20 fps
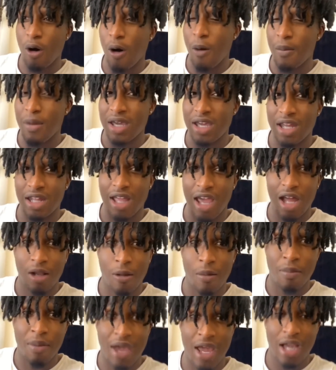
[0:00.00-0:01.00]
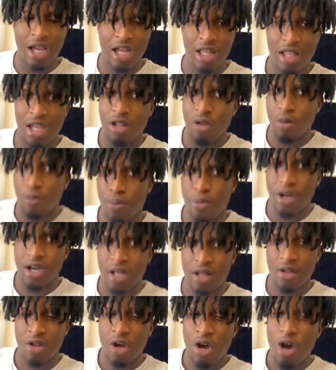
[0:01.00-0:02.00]
all making hella bank and they do
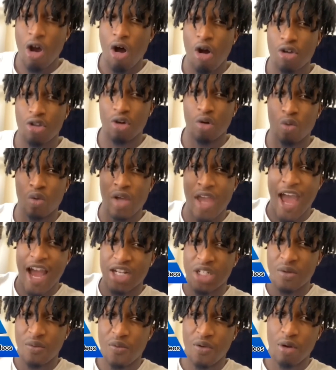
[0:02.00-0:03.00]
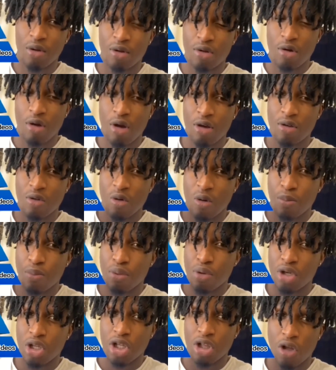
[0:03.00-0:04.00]
pranks. Also, reaction videos are also a
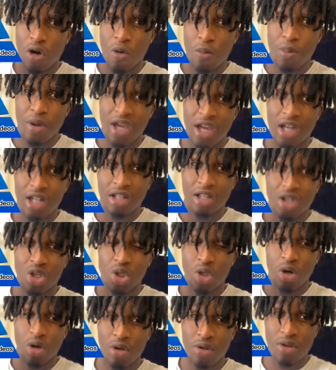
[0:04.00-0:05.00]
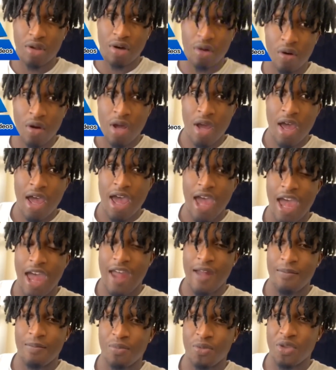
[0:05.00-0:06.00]
pretty low paying niche also.
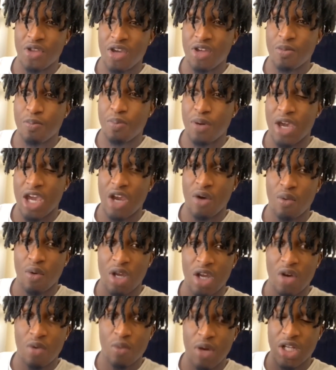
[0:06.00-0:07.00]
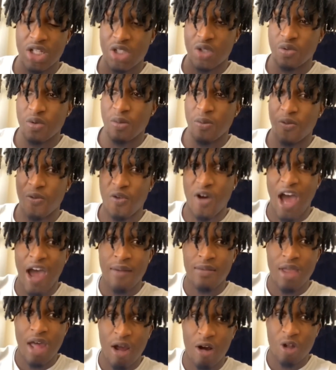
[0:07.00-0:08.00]
And this pay rate ranges from
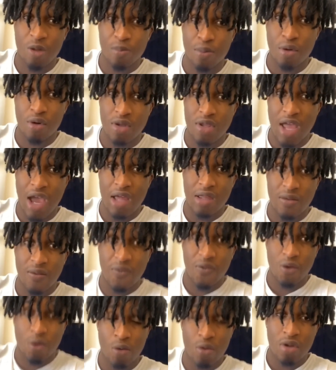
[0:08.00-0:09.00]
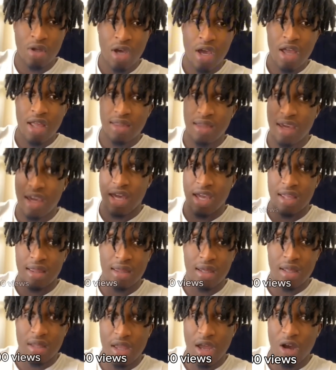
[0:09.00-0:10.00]
$5 per 1,000 views to
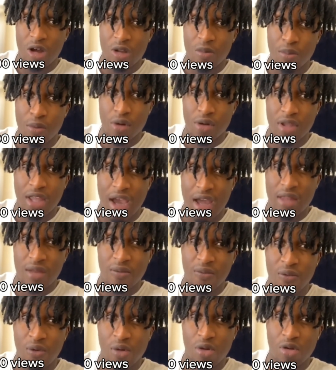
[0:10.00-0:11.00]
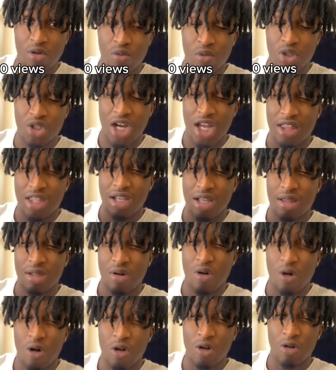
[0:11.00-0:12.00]
$18 per 1,000 views, which I think it's
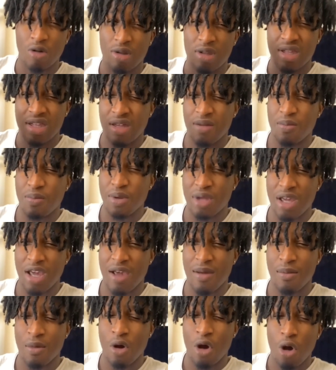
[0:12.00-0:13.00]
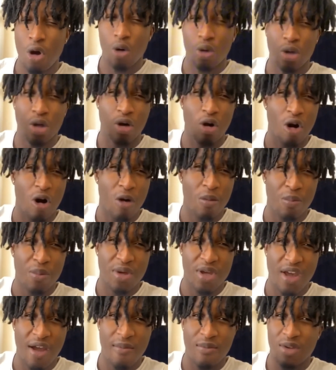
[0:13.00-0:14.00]
called your CPM or your
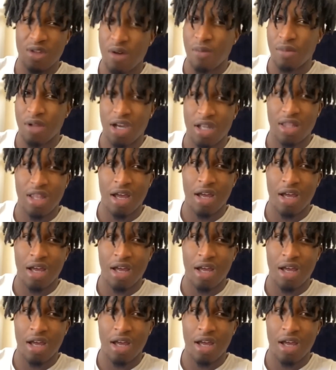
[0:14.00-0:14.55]
RPM, something like